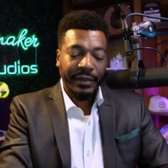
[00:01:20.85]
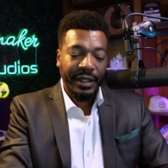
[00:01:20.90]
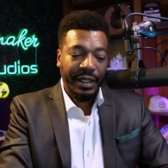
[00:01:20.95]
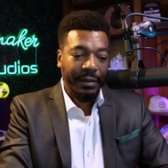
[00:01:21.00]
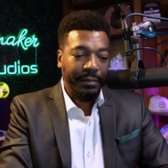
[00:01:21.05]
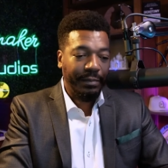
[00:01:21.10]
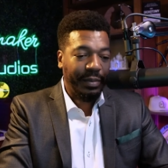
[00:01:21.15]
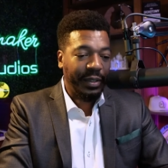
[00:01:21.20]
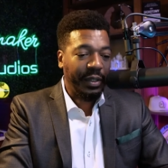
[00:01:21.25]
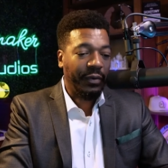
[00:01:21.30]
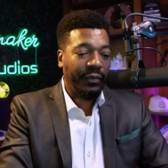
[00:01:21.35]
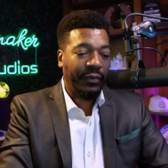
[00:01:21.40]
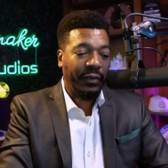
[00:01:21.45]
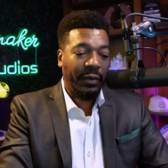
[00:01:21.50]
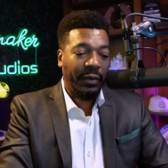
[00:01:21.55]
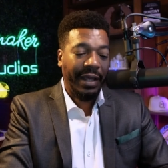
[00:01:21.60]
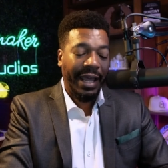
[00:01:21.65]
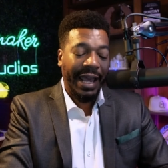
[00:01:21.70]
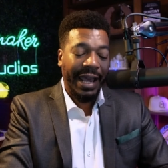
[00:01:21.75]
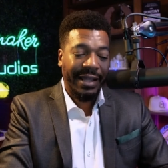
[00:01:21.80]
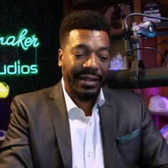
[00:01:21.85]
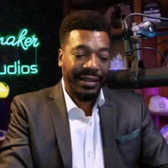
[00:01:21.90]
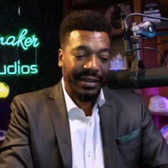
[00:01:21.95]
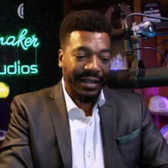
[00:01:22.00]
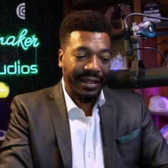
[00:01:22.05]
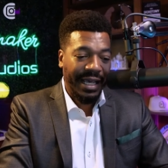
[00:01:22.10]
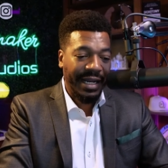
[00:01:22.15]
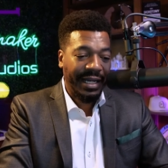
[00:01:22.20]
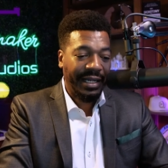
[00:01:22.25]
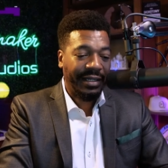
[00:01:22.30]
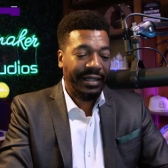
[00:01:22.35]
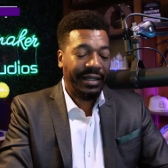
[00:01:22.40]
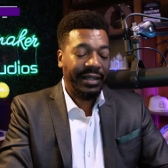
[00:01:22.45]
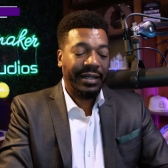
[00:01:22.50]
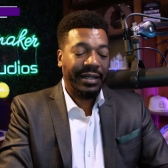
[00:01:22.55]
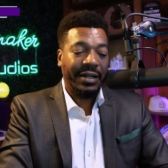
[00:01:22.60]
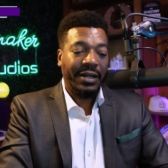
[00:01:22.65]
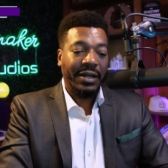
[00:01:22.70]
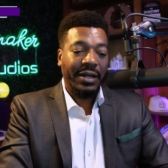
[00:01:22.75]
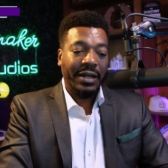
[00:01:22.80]
Beautiful, athletic,
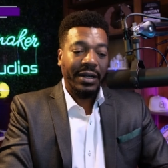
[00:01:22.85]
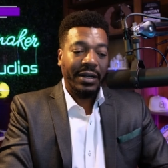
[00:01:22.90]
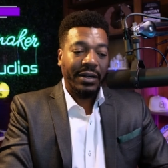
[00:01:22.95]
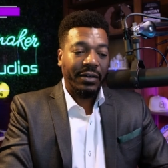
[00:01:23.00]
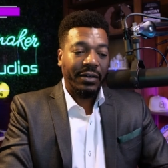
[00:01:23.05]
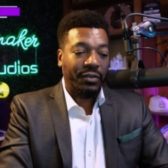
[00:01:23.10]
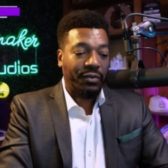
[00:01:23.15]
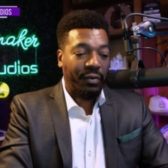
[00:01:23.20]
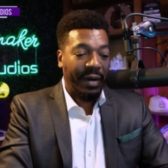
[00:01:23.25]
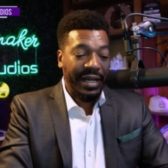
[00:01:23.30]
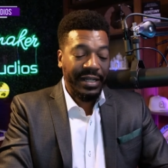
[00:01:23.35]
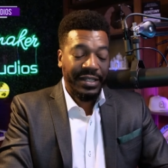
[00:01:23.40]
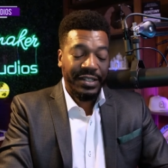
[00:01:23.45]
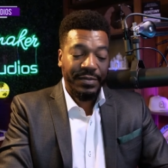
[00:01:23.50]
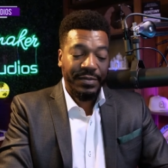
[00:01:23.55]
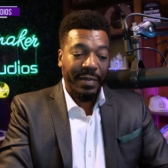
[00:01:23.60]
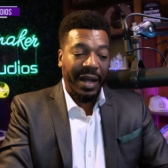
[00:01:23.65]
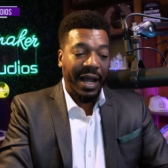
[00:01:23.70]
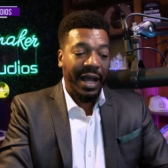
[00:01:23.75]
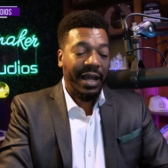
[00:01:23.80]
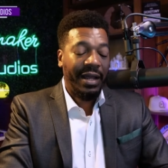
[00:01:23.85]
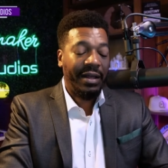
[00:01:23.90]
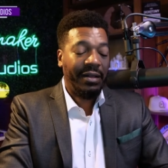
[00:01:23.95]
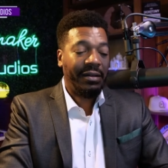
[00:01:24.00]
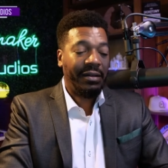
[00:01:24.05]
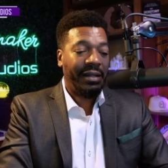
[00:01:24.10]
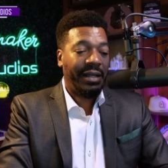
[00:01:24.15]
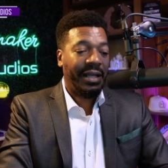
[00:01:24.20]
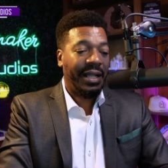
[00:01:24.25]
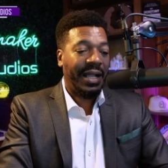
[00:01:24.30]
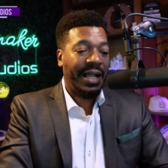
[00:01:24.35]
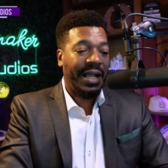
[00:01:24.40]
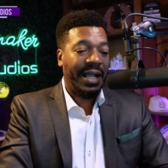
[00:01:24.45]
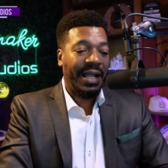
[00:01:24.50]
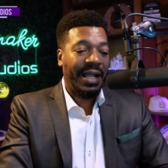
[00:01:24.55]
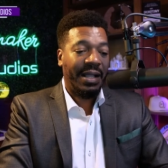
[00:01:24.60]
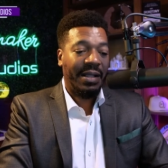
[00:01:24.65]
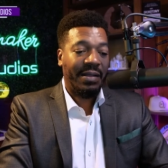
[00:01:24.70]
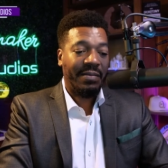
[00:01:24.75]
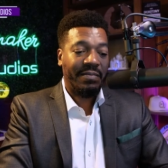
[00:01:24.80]
great smile.
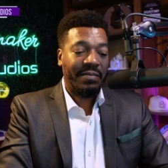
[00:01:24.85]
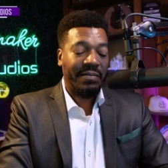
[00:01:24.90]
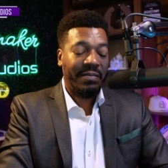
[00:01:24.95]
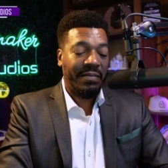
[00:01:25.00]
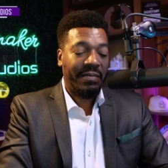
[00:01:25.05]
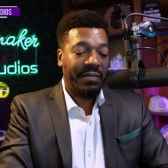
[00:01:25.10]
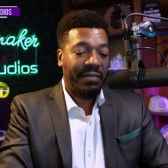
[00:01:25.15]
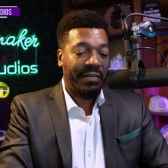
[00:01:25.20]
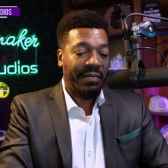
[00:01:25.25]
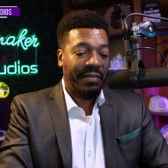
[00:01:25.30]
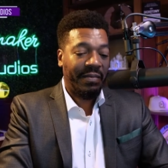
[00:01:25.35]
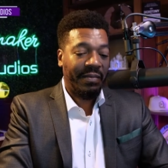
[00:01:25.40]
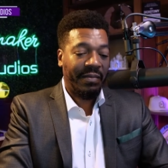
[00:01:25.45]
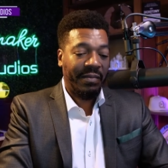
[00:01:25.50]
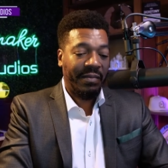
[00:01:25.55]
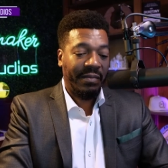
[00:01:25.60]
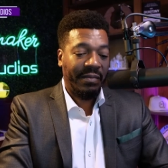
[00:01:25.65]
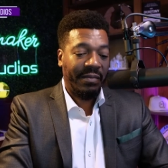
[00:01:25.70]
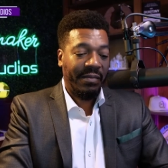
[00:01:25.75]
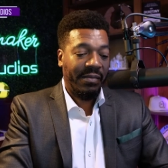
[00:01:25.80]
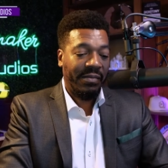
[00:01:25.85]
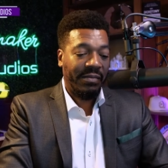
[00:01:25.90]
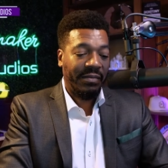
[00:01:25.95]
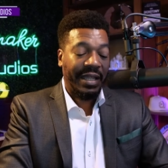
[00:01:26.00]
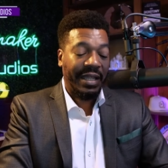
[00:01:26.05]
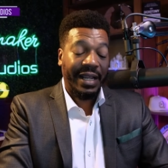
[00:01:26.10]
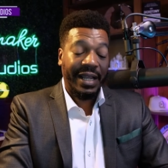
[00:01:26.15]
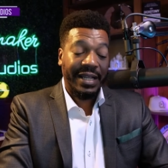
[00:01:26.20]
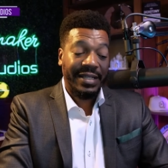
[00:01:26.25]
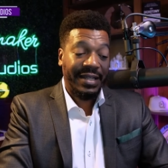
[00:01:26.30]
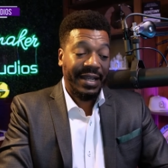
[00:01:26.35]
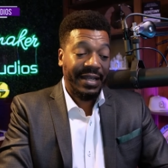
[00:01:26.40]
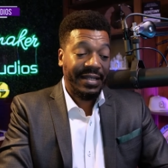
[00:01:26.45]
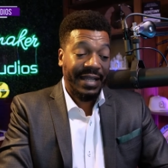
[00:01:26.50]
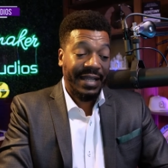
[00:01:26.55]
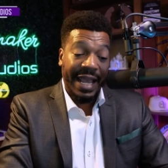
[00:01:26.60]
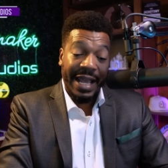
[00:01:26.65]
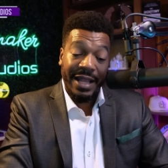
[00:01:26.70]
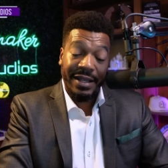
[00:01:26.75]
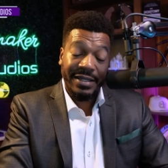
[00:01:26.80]
Um, like I said,
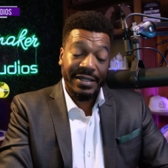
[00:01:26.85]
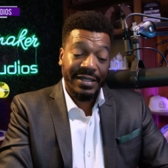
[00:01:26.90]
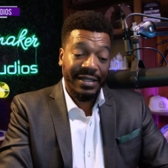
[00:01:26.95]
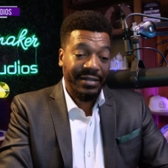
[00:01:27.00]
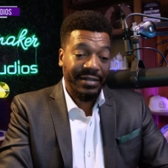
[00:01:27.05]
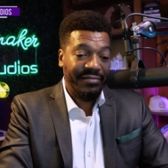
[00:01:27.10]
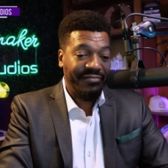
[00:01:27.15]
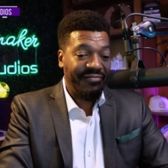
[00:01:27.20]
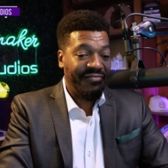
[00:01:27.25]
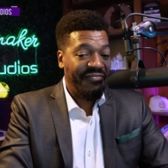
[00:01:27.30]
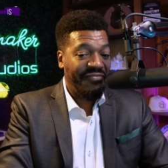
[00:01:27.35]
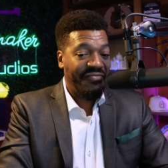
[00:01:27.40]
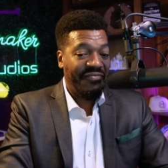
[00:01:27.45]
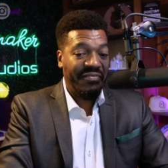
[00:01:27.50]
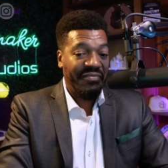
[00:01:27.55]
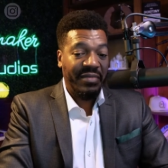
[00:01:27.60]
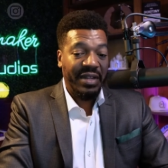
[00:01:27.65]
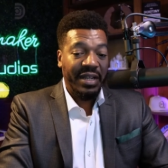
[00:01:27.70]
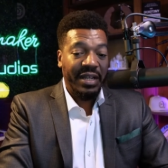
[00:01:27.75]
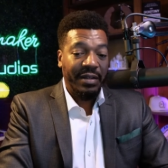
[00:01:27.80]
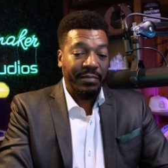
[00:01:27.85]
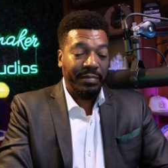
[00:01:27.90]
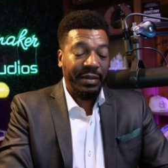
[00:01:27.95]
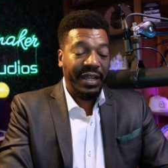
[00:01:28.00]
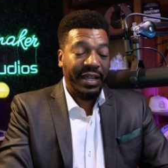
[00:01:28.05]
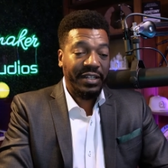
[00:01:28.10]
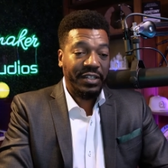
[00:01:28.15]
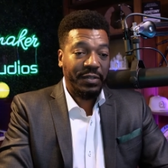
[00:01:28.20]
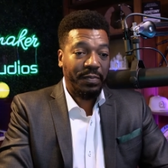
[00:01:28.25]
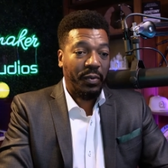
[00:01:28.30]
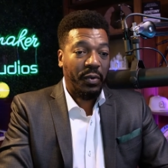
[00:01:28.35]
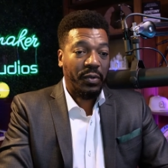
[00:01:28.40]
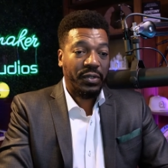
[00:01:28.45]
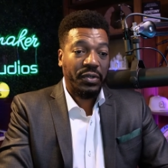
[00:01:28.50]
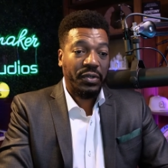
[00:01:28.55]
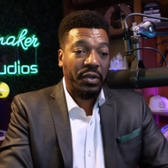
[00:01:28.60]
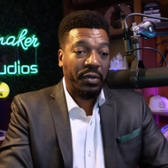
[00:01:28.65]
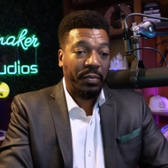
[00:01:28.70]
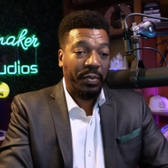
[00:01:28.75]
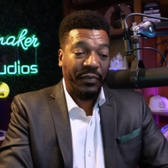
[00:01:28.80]
talented. Played sports
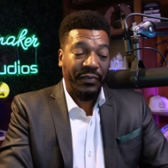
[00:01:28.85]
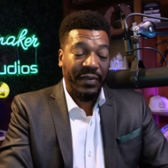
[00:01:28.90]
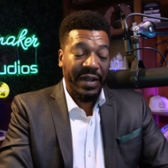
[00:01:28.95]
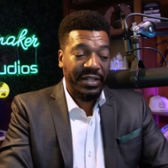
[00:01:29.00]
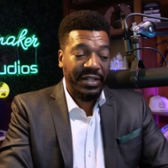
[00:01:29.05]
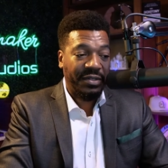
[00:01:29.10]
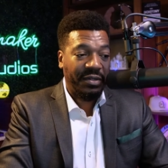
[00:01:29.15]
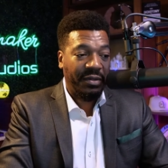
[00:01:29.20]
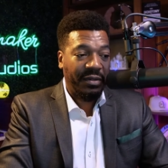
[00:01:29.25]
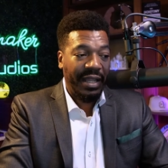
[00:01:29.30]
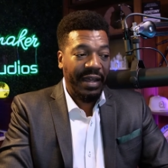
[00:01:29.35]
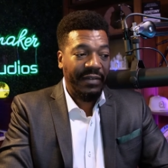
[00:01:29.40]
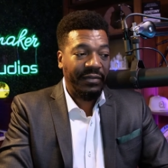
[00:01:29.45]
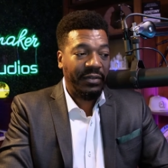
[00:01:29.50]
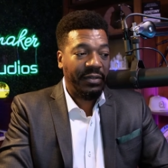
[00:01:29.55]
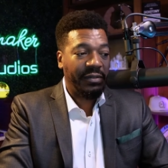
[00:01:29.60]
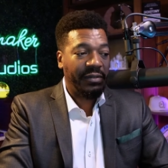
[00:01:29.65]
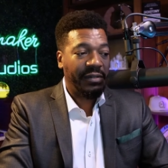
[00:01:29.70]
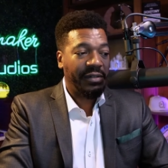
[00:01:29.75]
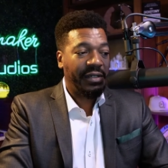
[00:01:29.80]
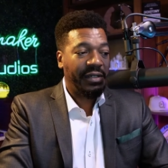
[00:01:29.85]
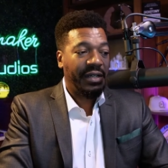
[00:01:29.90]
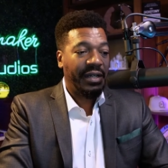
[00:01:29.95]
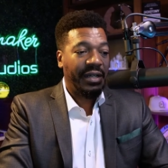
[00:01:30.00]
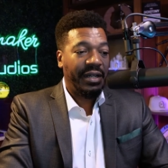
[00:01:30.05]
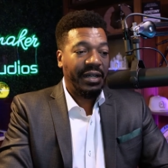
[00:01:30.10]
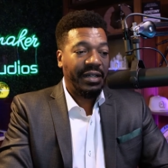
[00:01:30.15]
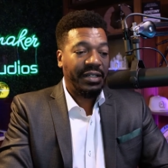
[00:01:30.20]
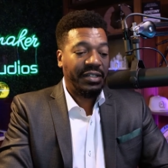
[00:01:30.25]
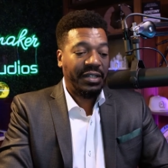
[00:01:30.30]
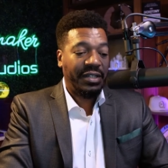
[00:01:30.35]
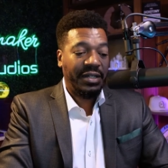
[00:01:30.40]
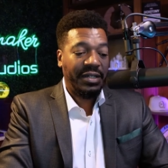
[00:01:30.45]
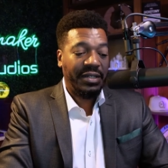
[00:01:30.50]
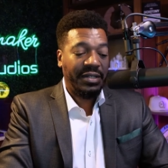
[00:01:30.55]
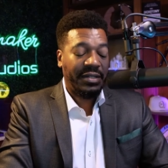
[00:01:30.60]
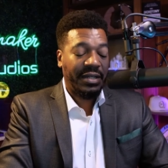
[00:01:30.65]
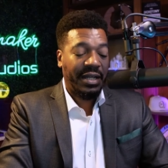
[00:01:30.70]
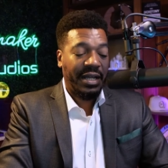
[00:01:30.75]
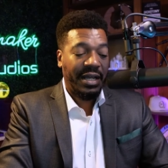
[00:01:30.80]
on a professional level.
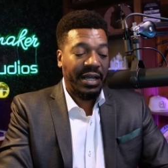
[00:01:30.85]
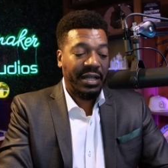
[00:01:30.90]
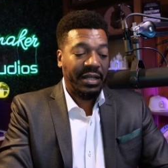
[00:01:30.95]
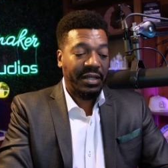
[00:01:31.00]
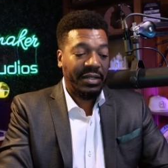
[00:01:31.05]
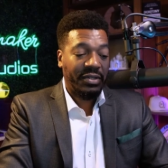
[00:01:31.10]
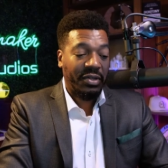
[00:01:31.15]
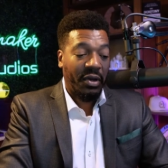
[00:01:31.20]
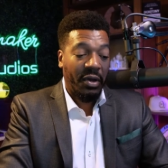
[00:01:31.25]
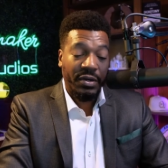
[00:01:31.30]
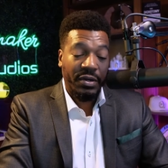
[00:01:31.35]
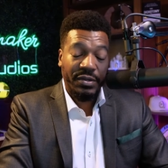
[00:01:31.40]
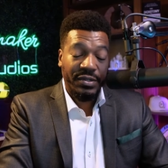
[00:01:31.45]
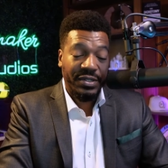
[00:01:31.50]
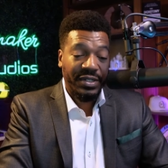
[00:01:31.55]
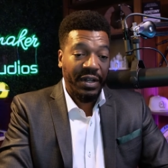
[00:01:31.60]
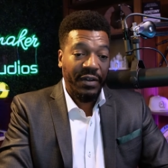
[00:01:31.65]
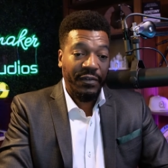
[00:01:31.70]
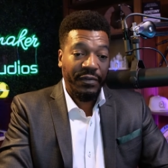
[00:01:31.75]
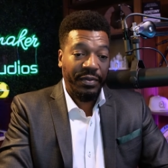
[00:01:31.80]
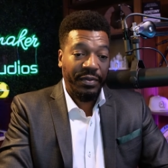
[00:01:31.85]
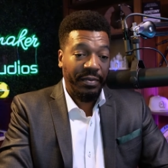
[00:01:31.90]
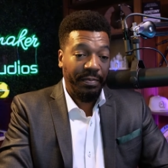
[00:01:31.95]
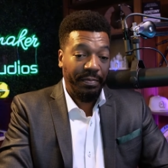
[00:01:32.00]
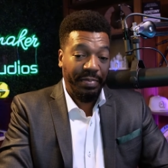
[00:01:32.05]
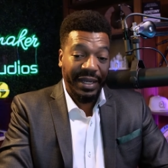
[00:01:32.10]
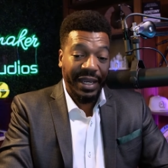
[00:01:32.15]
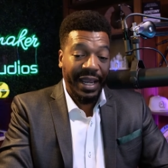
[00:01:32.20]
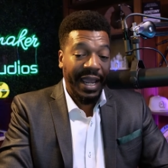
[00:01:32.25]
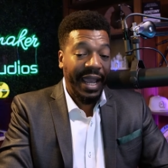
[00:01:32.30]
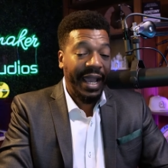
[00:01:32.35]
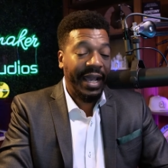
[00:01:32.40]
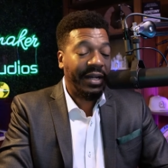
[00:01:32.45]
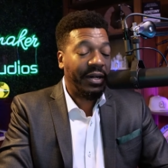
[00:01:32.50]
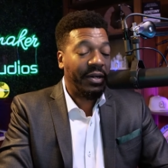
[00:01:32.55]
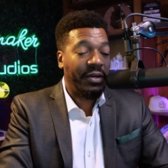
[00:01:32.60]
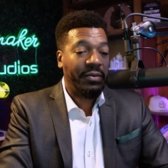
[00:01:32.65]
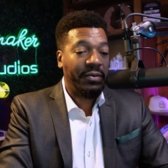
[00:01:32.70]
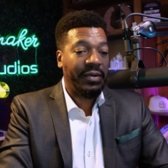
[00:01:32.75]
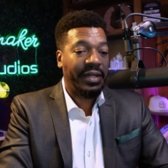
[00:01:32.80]
She's uh, taught herself
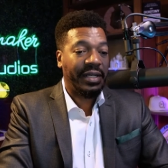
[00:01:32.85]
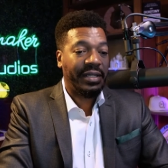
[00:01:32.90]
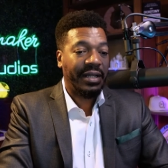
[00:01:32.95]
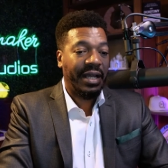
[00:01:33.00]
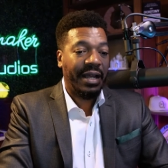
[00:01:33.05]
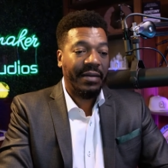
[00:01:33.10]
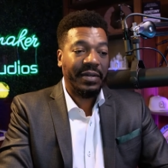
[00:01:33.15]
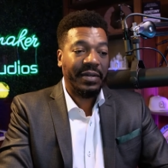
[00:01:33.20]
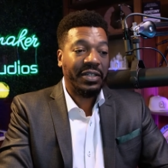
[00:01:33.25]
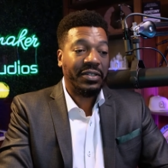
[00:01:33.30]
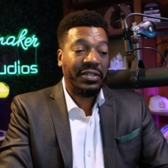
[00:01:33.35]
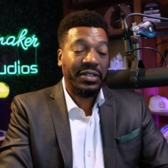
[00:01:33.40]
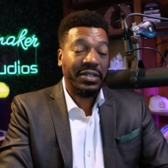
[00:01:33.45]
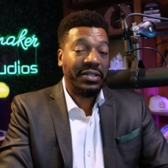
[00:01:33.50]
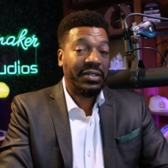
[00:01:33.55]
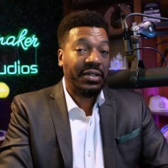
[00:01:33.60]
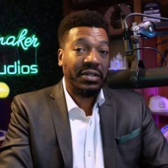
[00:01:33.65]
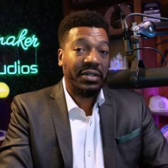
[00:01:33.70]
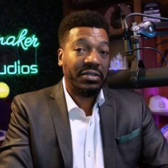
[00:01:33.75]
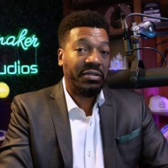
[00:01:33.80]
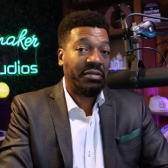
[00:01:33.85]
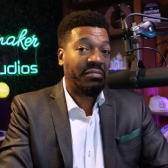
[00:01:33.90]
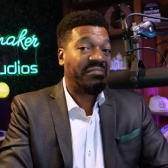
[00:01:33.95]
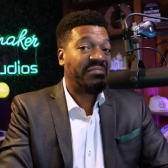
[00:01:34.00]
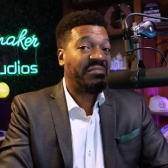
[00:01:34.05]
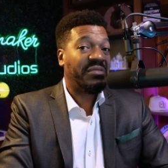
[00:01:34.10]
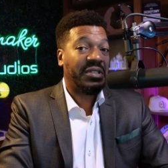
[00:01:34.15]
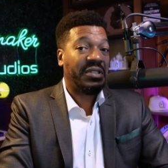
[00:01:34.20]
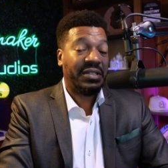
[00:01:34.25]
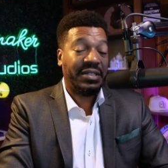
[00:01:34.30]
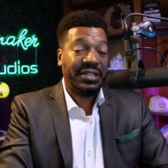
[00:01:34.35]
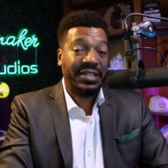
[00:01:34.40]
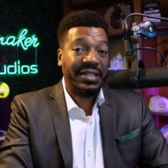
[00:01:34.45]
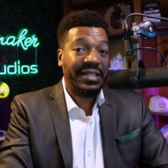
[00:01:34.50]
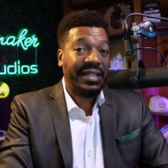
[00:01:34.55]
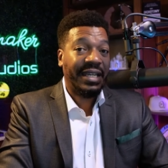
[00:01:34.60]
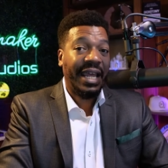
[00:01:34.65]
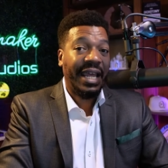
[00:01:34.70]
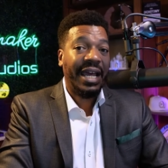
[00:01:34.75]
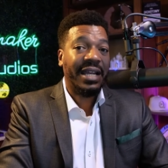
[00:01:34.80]
piano, and I mean, she's. She, She's
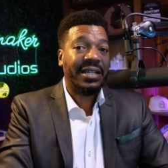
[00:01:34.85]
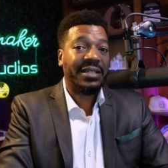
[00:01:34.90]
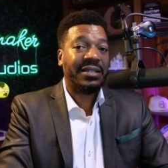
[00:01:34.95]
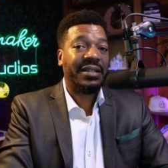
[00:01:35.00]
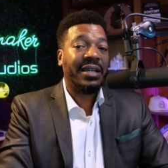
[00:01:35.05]
a catch.